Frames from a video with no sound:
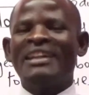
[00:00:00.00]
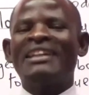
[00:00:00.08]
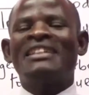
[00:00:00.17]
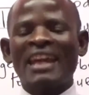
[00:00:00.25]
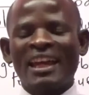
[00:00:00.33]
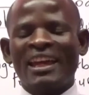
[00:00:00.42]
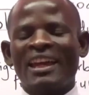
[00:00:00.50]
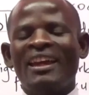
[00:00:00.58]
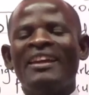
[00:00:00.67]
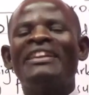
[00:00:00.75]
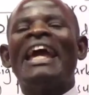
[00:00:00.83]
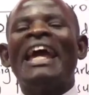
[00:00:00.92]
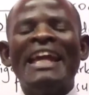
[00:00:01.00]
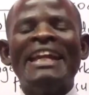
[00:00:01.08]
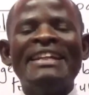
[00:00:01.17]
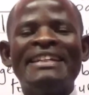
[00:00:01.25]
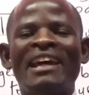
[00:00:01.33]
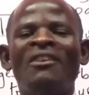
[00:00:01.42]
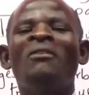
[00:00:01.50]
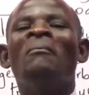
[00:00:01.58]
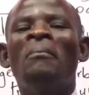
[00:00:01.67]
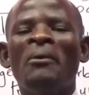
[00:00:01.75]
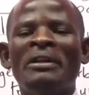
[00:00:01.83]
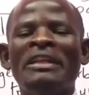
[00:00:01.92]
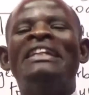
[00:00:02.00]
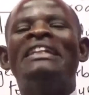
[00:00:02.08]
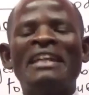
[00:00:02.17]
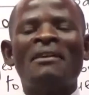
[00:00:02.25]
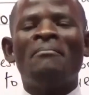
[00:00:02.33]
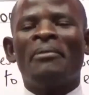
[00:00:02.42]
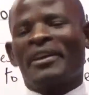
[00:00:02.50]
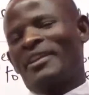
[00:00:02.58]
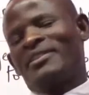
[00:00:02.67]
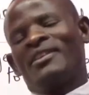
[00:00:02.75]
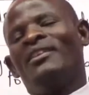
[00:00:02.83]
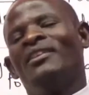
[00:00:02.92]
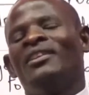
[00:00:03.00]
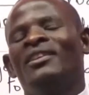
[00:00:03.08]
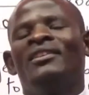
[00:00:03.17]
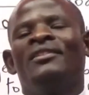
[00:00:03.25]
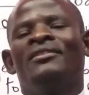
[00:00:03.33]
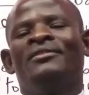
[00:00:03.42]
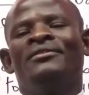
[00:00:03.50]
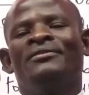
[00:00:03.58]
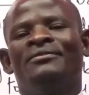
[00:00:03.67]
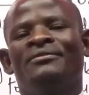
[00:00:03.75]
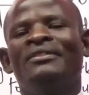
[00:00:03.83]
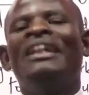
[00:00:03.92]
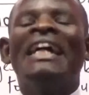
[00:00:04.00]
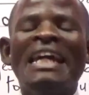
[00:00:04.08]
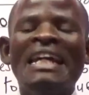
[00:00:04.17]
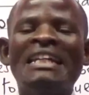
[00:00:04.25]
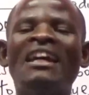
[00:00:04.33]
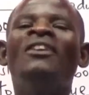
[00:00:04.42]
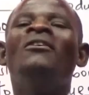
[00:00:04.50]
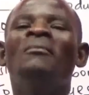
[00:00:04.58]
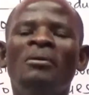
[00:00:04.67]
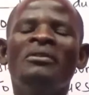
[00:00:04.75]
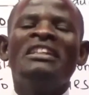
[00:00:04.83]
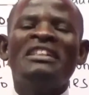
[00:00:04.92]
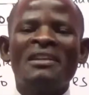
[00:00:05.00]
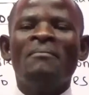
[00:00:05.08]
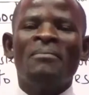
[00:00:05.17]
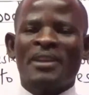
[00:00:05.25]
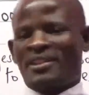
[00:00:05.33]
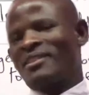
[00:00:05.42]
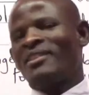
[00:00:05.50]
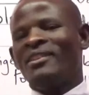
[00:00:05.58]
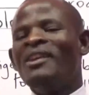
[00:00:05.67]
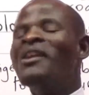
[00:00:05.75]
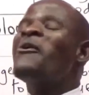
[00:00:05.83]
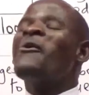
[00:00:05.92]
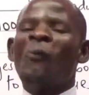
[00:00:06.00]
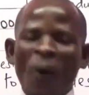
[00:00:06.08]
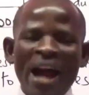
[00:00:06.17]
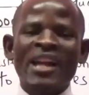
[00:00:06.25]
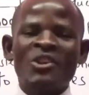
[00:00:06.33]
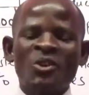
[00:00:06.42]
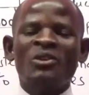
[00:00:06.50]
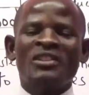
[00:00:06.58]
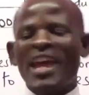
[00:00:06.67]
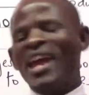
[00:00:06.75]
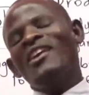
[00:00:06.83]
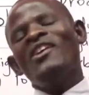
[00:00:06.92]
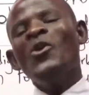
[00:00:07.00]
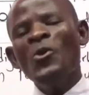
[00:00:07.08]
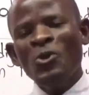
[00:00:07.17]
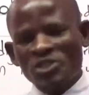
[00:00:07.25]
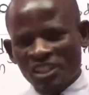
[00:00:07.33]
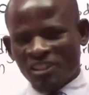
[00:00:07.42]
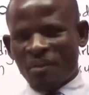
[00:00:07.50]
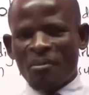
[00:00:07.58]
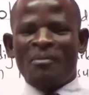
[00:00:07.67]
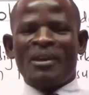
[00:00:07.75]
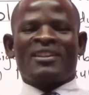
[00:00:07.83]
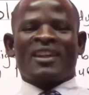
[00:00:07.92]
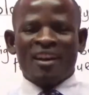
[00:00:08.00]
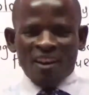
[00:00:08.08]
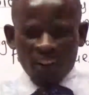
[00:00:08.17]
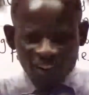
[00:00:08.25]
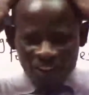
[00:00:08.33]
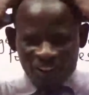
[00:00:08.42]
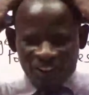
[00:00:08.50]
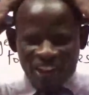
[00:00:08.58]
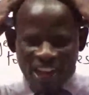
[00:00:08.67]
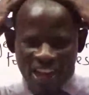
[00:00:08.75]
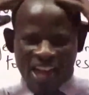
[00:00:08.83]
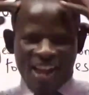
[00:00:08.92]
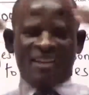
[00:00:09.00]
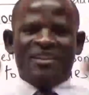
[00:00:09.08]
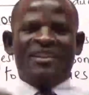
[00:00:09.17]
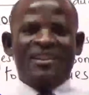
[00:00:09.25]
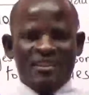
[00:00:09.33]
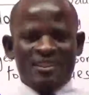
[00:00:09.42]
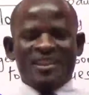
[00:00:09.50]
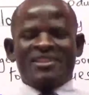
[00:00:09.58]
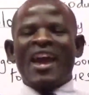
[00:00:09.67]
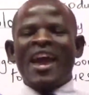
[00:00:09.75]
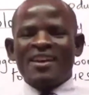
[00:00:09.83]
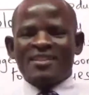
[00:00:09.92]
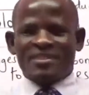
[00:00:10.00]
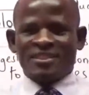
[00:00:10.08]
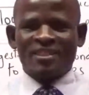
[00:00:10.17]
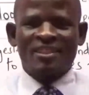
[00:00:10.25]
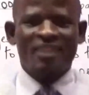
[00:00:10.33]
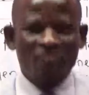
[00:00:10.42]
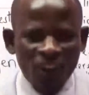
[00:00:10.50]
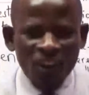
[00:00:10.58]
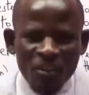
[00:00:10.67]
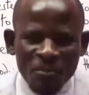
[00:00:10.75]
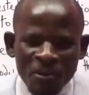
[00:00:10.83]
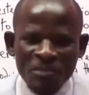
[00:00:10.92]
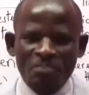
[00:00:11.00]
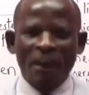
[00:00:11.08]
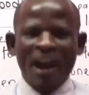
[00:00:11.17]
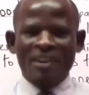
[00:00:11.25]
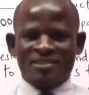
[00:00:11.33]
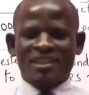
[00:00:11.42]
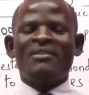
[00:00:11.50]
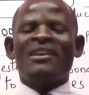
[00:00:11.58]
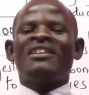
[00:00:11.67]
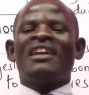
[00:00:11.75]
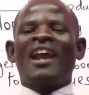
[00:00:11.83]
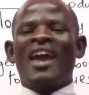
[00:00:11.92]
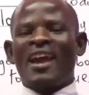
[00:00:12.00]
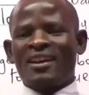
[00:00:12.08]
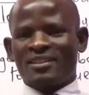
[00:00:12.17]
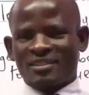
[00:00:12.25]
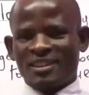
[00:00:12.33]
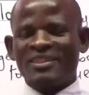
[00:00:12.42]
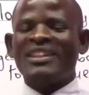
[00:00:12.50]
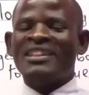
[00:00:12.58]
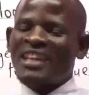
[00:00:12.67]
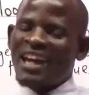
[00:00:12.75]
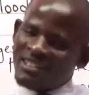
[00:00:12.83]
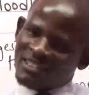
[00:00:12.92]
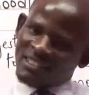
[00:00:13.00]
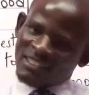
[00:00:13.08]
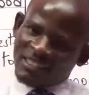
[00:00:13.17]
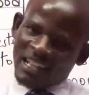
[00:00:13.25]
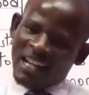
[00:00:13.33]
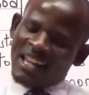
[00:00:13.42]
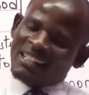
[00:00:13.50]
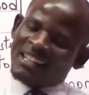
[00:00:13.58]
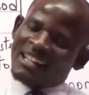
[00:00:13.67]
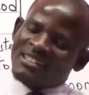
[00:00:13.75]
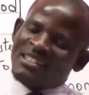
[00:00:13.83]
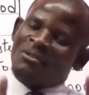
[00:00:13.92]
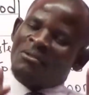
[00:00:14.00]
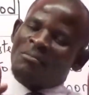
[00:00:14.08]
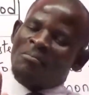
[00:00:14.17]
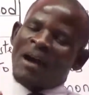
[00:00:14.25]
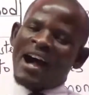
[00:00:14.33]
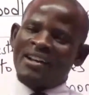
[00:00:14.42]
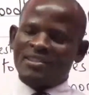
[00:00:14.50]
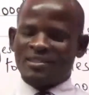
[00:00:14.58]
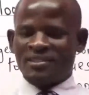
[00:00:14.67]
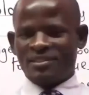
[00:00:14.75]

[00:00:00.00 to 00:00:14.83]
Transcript: taking the internal body temperature. Internal body temperature. Why don't they use a thermometer on the head, the chest, all body parts, even the legs? They just select a single part